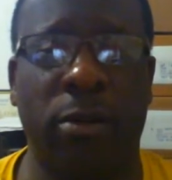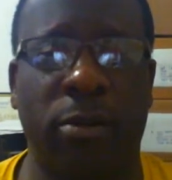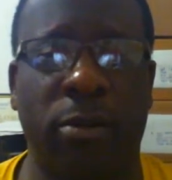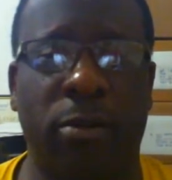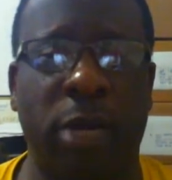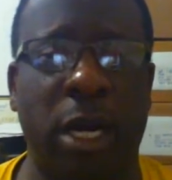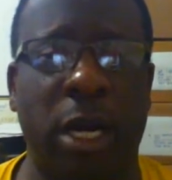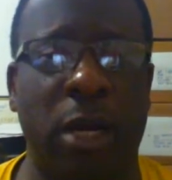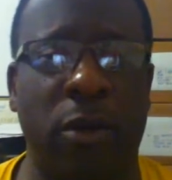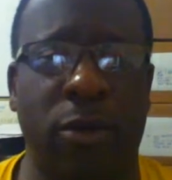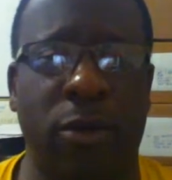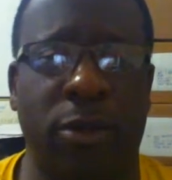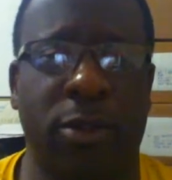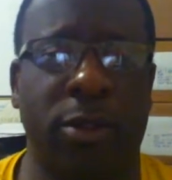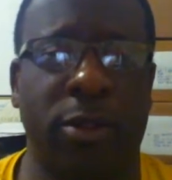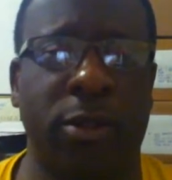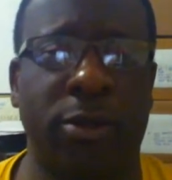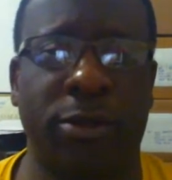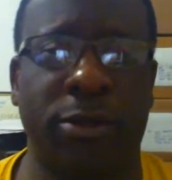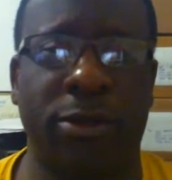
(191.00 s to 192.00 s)
piracy
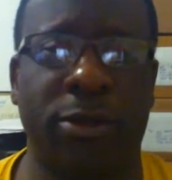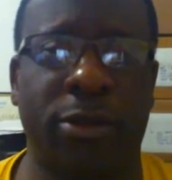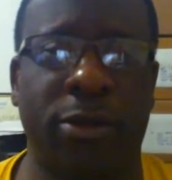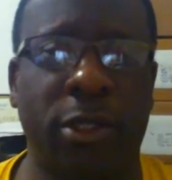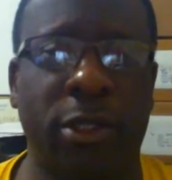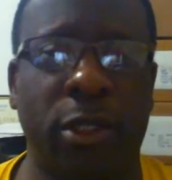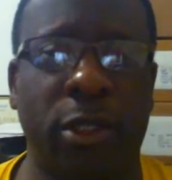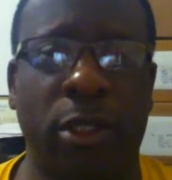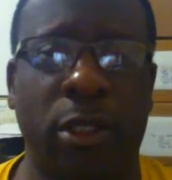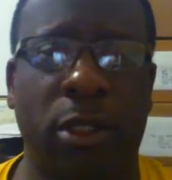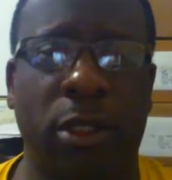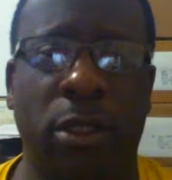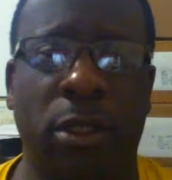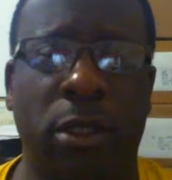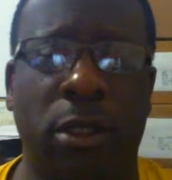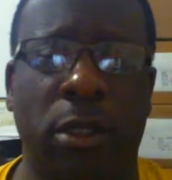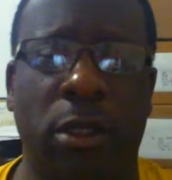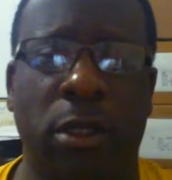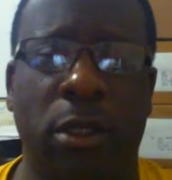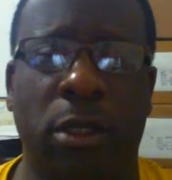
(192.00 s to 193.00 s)
and stealing.
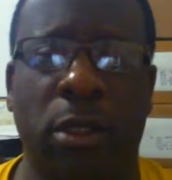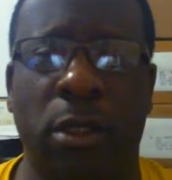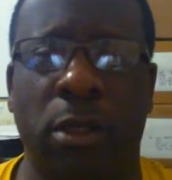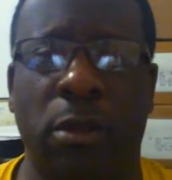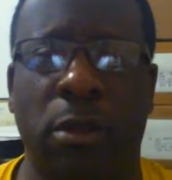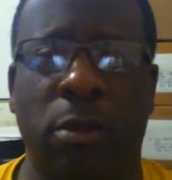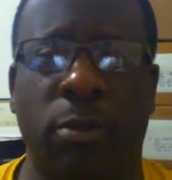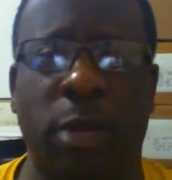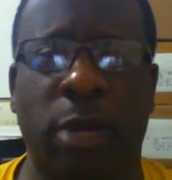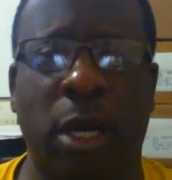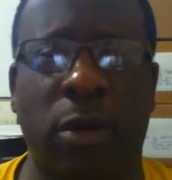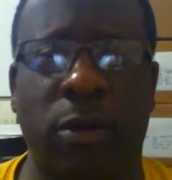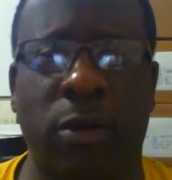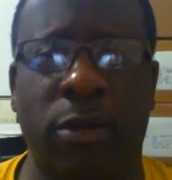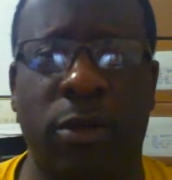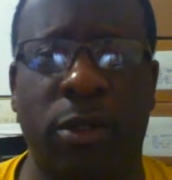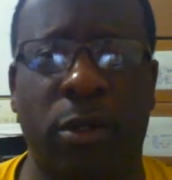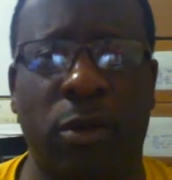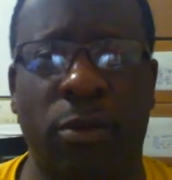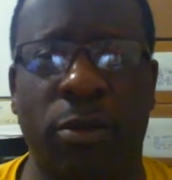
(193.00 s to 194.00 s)

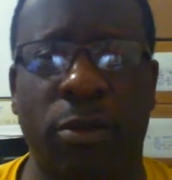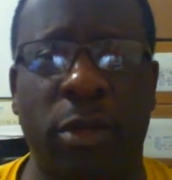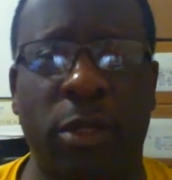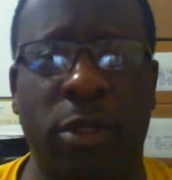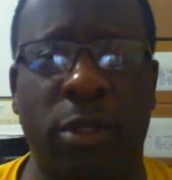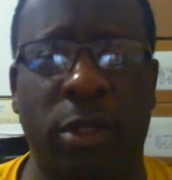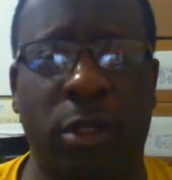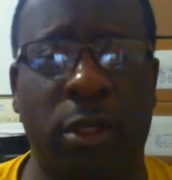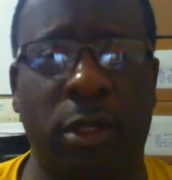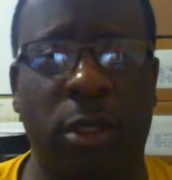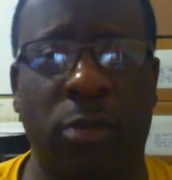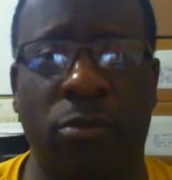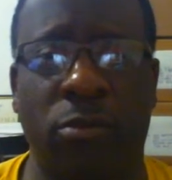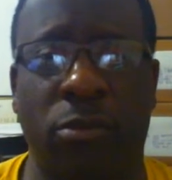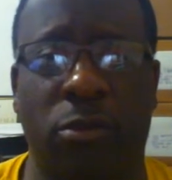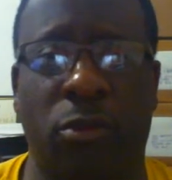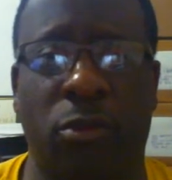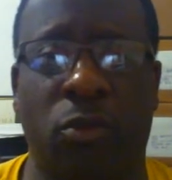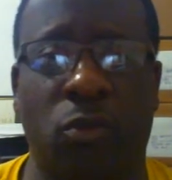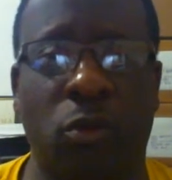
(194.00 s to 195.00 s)
Piracy are basically
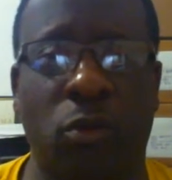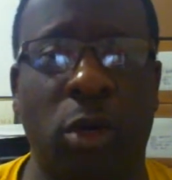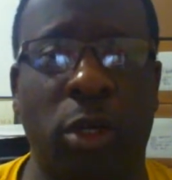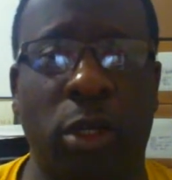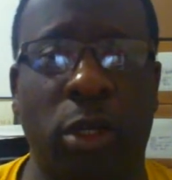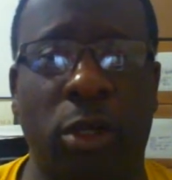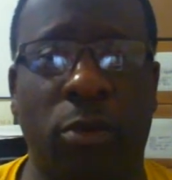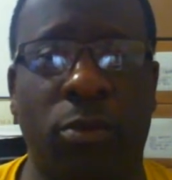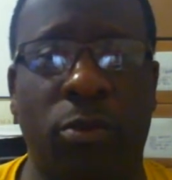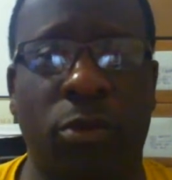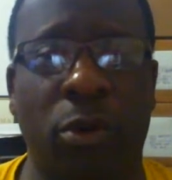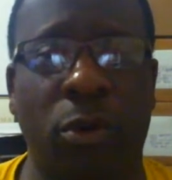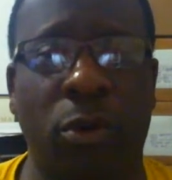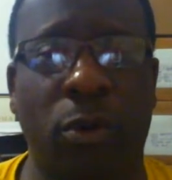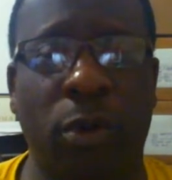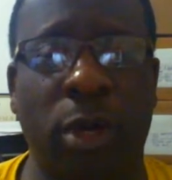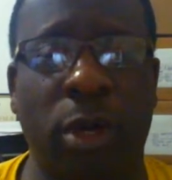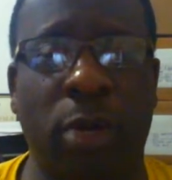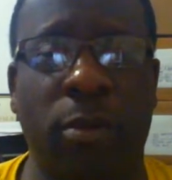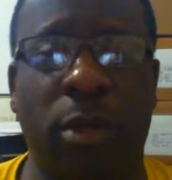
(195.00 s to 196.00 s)
running a
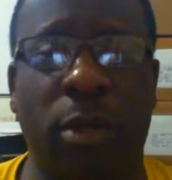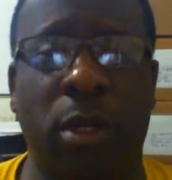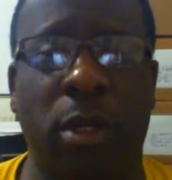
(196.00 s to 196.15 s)
program,